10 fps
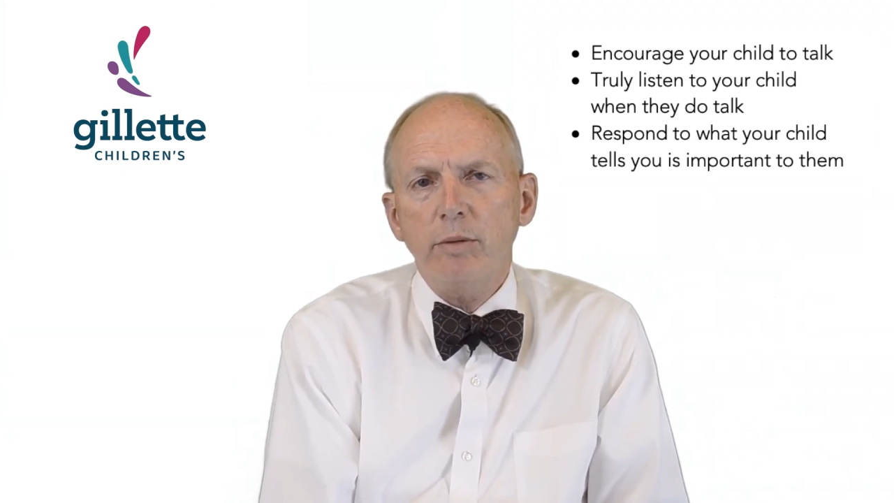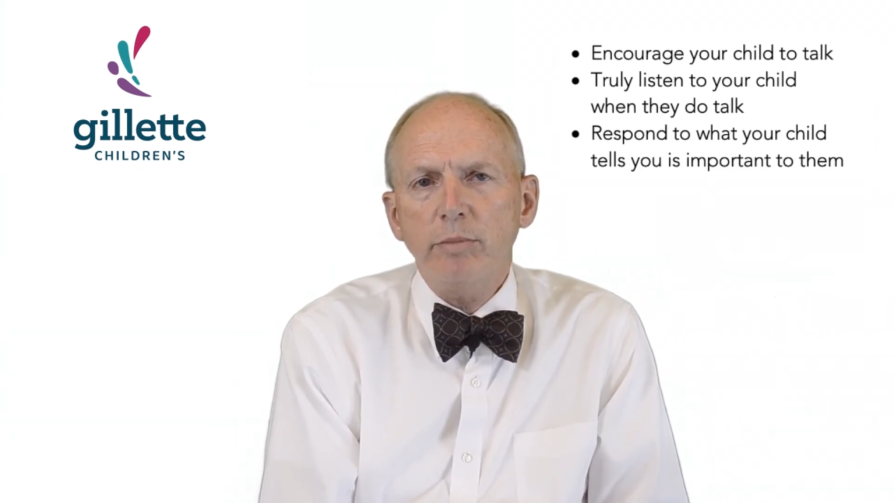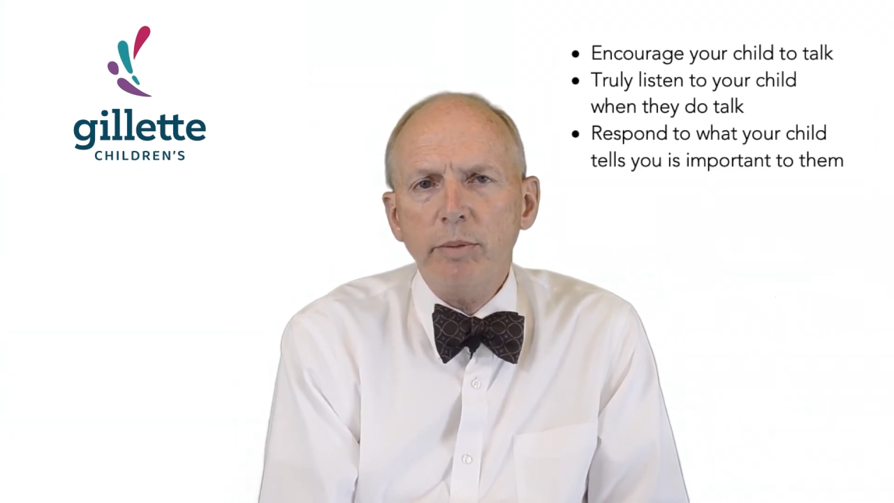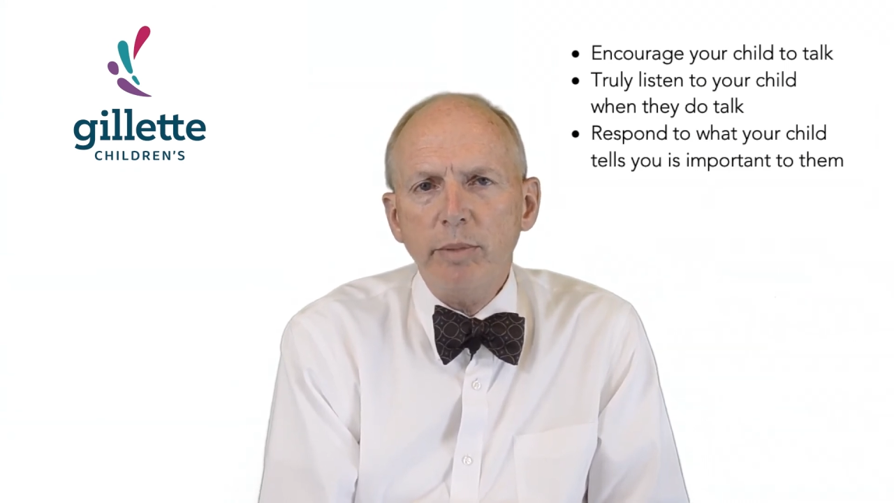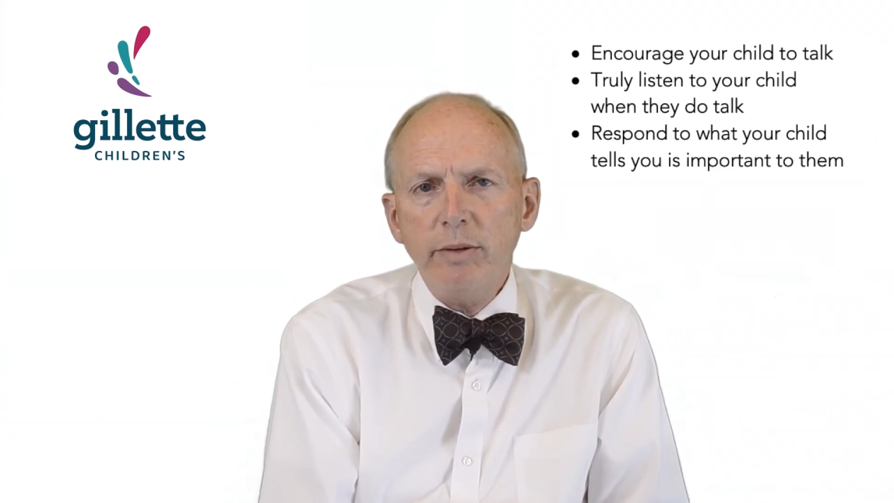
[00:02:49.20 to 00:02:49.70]

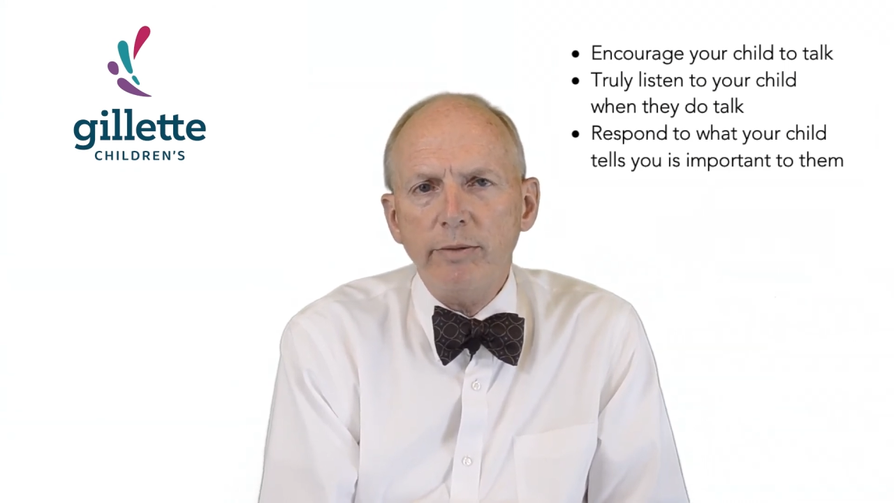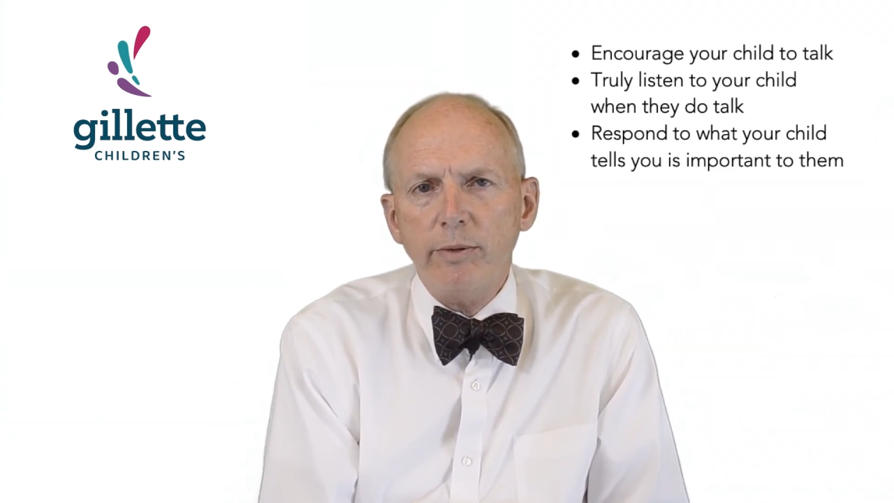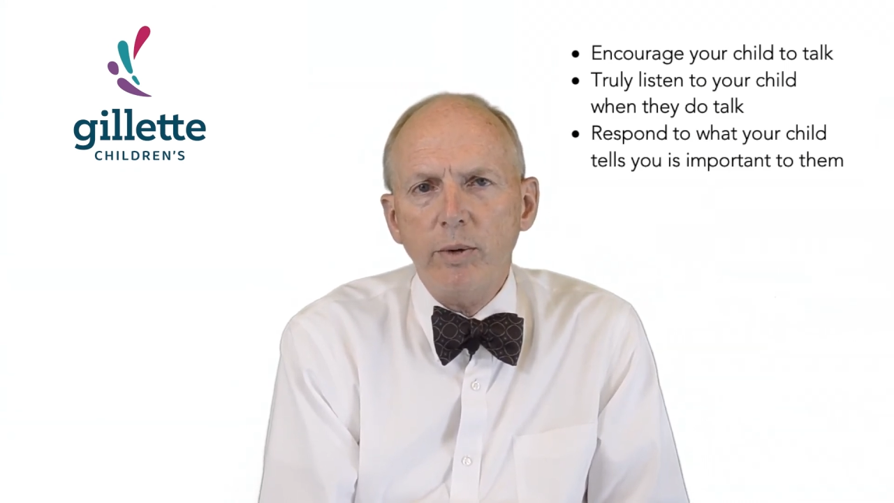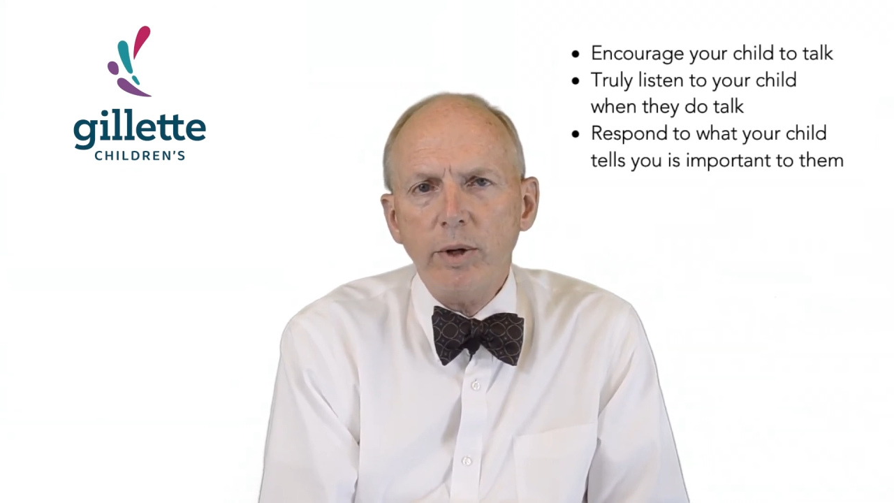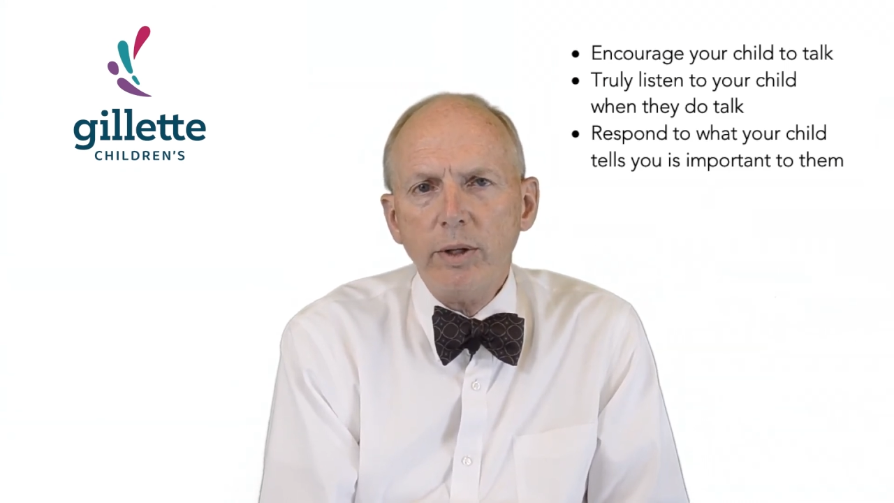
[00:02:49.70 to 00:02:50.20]
But
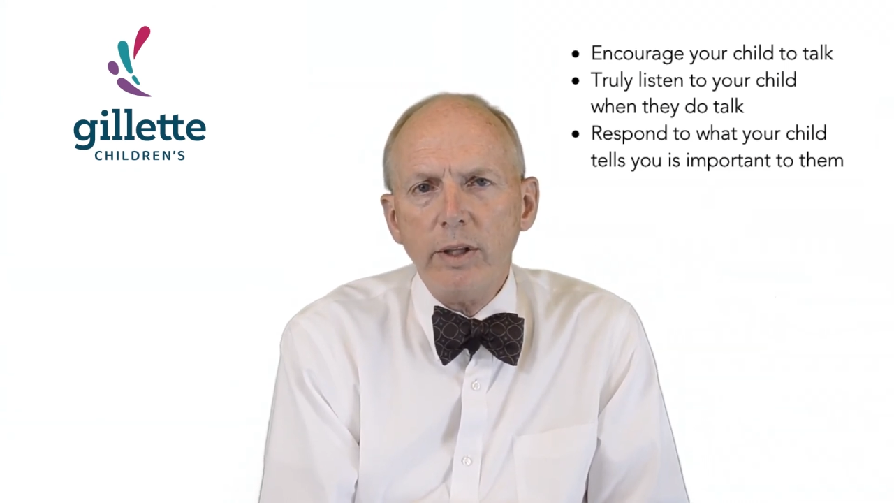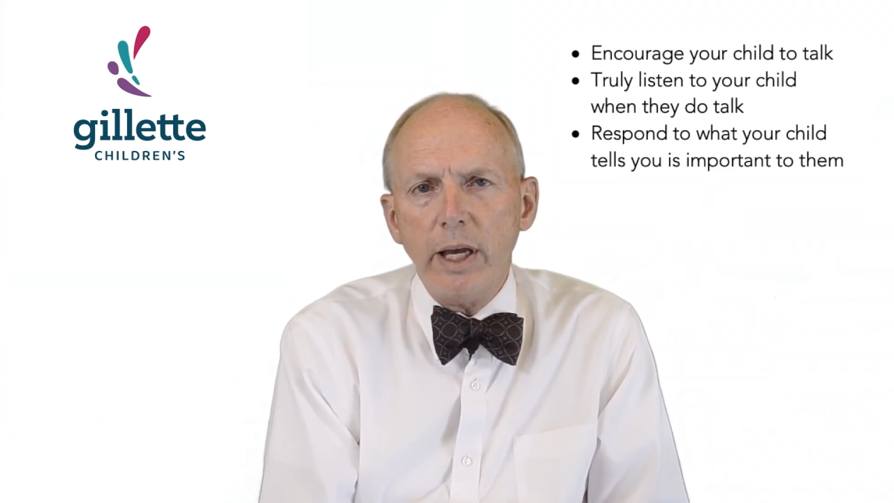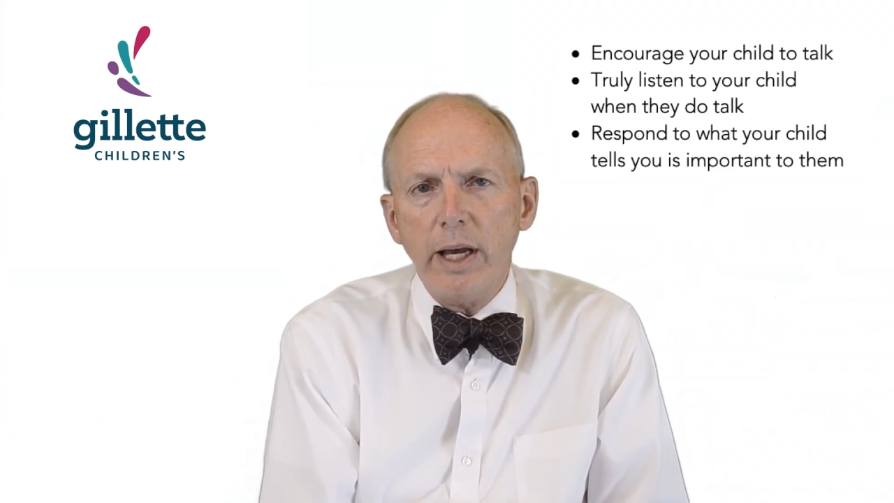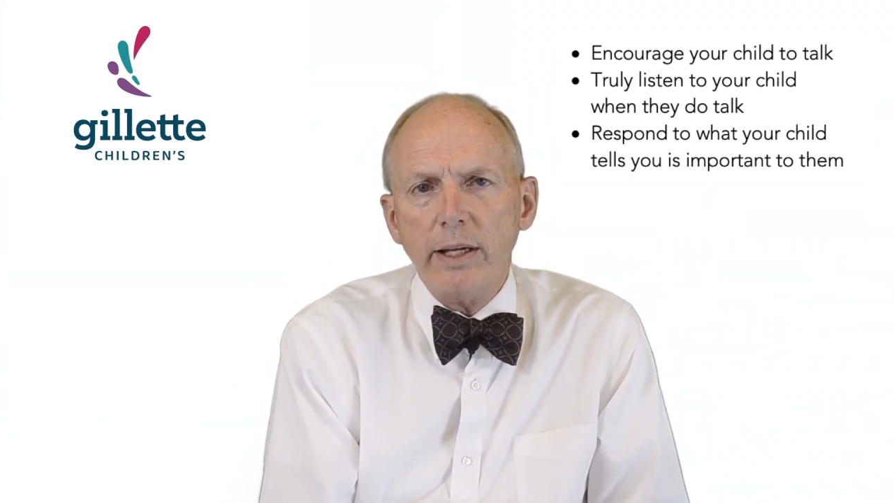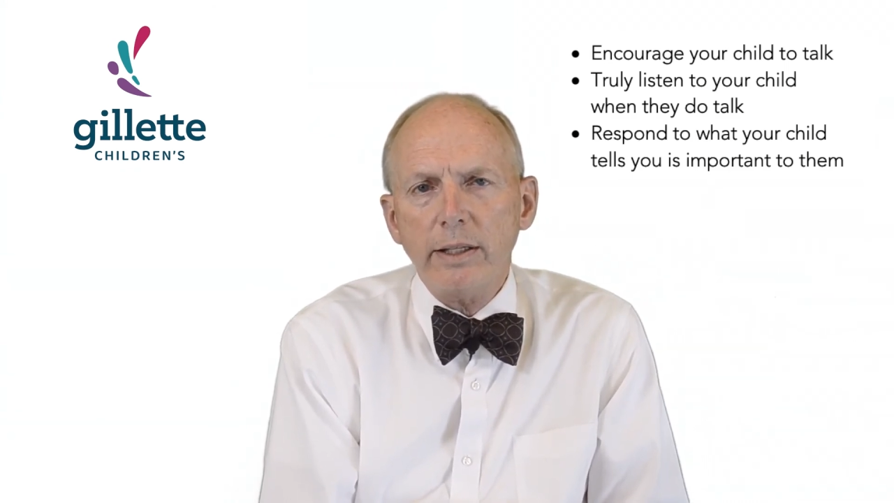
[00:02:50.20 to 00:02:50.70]
before
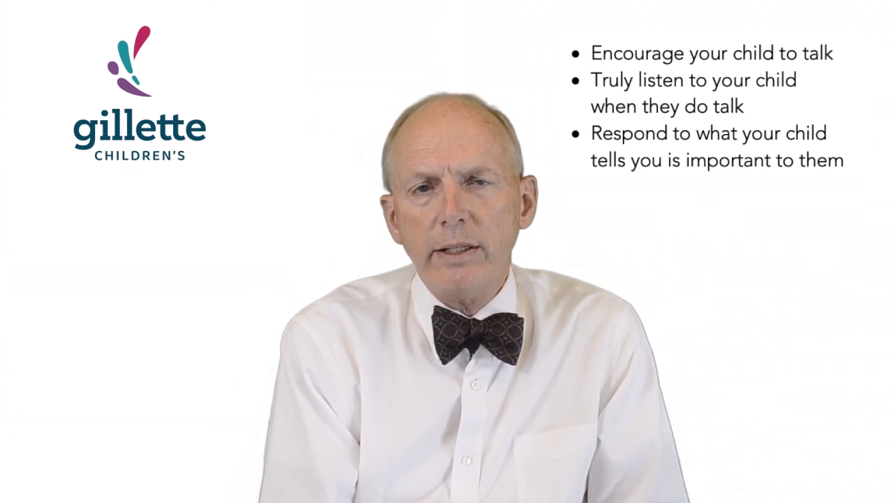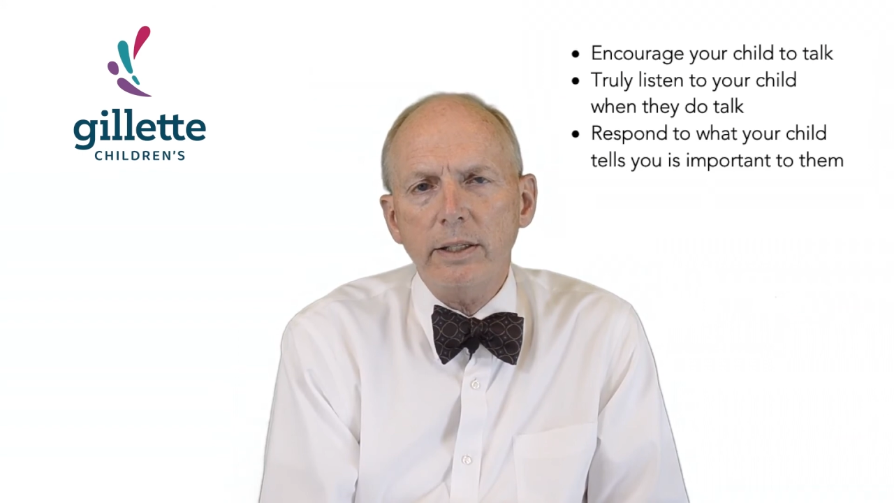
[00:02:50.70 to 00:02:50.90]
that,